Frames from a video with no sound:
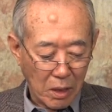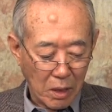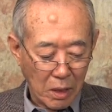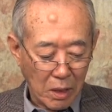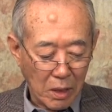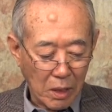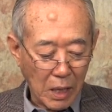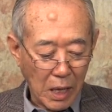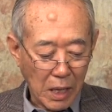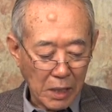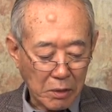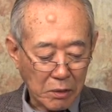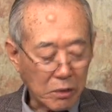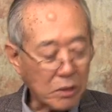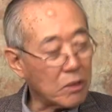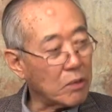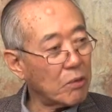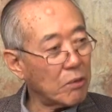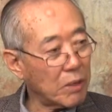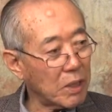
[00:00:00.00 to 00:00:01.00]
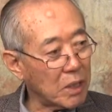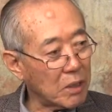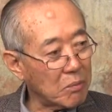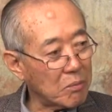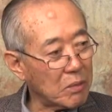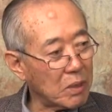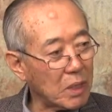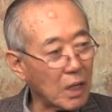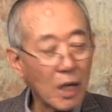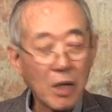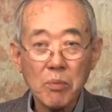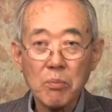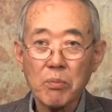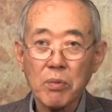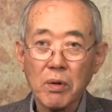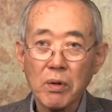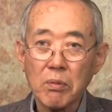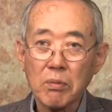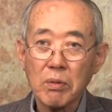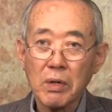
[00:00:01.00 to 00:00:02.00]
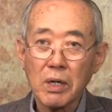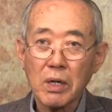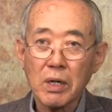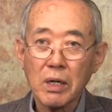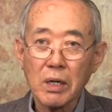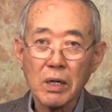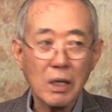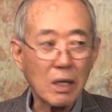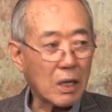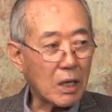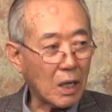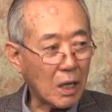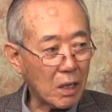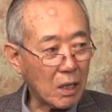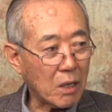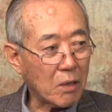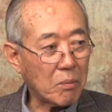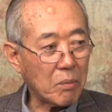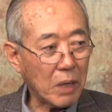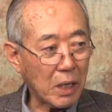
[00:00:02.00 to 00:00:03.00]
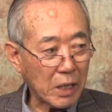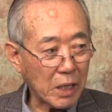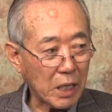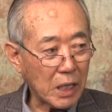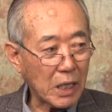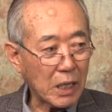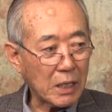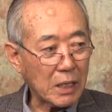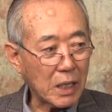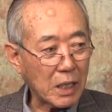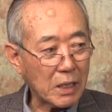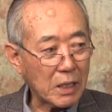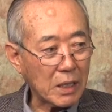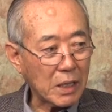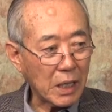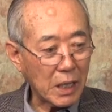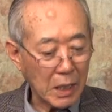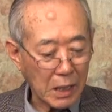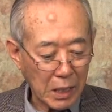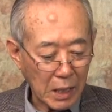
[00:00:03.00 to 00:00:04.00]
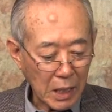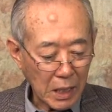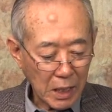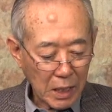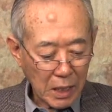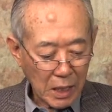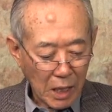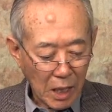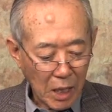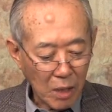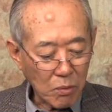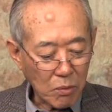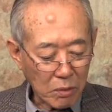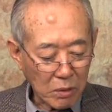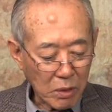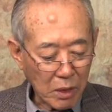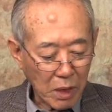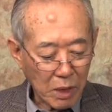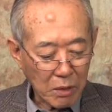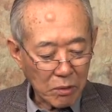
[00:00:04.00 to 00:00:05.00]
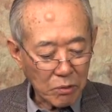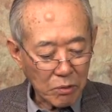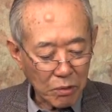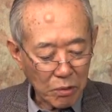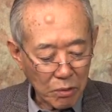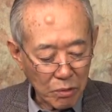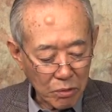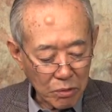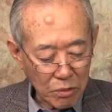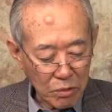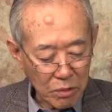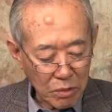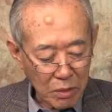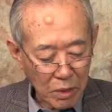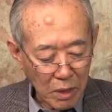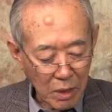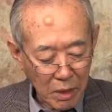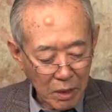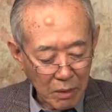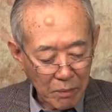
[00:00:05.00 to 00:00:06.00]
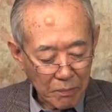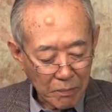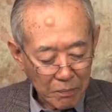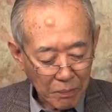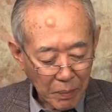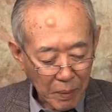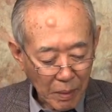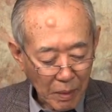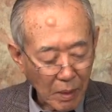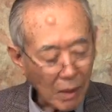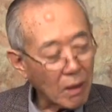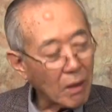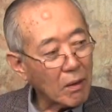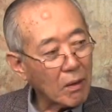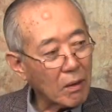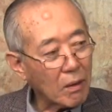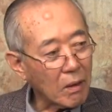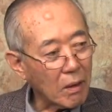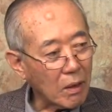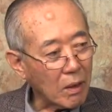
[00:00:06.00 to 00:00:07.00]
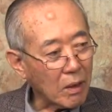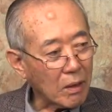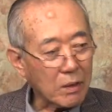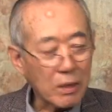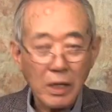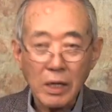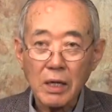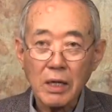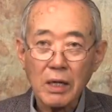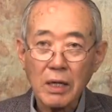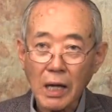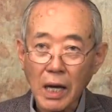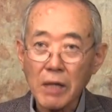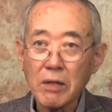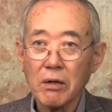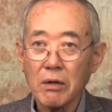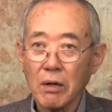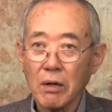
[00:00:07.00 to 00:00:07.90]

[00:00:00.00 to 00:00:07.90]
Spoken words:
light cream type of color body, and then I would like to use the lighter